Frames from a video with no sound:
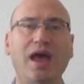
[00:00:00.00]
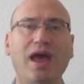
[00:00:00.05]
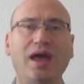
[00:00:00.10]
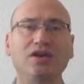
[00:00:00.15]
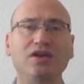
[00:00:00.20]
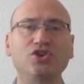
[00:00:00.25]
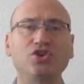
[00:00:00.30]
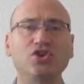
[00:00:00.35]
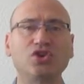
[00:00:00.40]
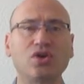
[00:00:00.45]

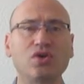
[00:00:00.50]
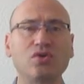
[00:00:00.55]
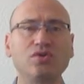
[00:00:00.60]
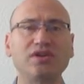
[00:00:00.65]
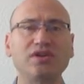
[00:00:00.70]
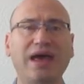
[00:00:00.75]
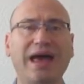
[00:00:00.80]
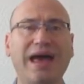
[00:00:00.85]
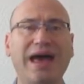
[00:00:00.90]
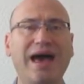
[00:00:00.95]
and
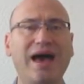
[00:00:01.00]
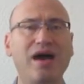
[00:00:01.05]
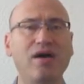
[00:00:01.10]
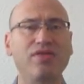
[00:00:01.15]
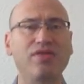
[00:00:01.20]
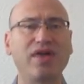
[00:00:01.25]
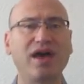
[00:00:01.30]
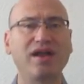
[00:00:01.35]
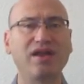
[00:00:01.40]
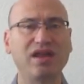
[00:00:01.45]
showed
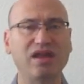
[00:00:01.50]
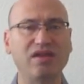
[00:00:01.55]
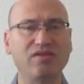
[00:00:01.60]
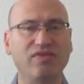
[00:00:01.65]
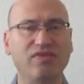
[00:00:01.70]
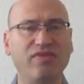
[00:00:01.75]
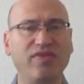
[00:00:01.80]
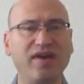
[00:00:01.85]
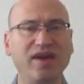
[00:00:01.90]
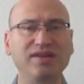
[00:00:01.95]
how that
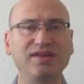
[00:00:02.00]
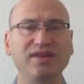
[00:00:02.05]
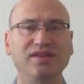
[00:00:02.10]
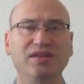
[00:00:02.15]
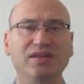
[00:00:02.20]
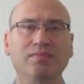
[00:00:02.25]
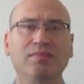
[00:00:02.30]
infected